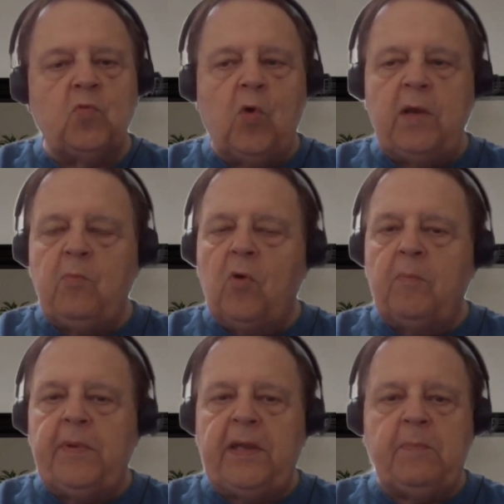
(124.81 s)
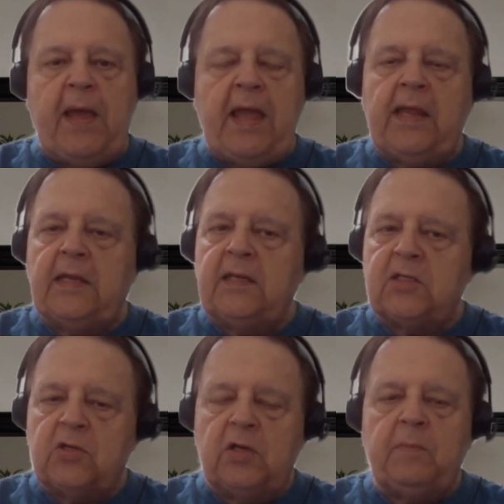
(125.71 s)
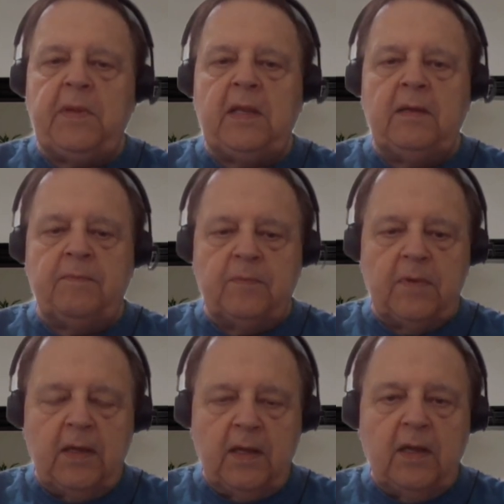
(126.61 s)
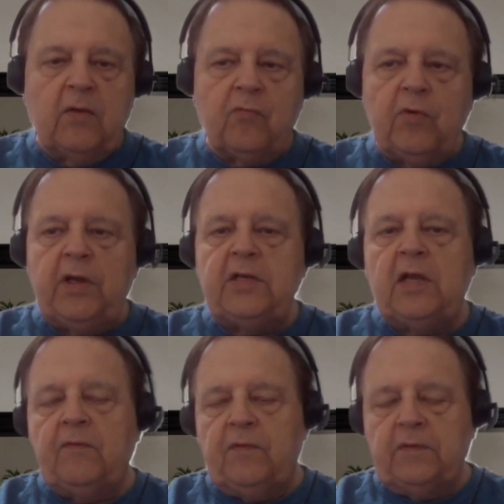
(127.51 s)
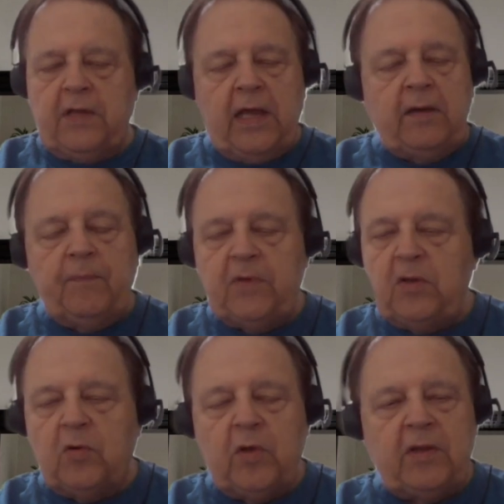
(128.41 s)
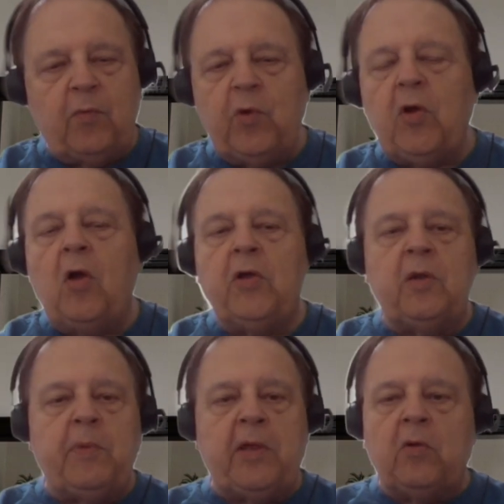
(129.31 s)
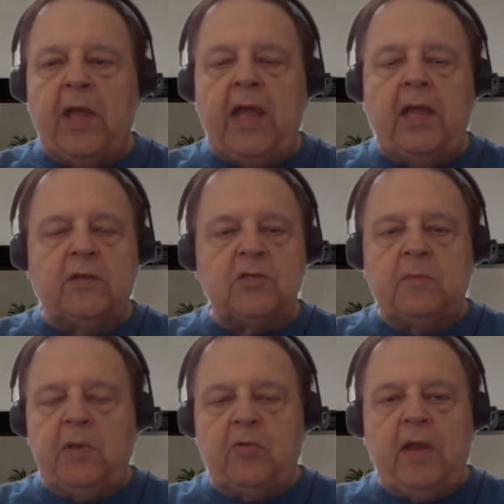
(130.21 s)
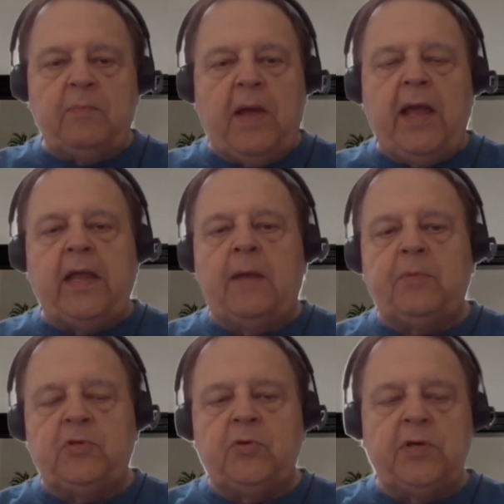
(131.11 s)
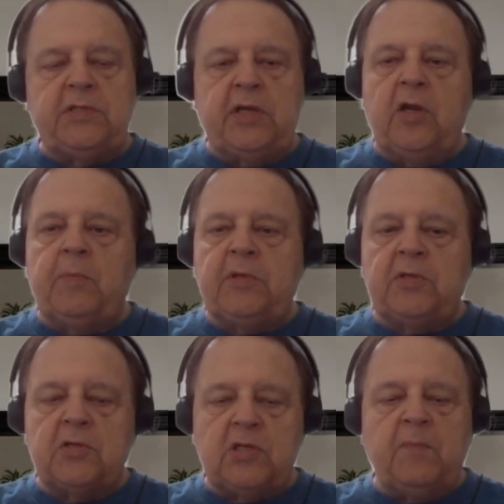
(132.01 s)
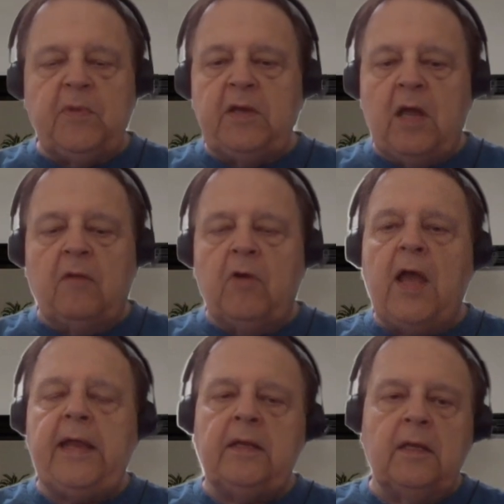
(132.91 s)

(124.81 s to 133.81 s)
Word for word: One more big bank, and it's going to be really tough one. Now, you know, we're all going to be okay. There's going to be great buying opportunities in here, but there's something not right.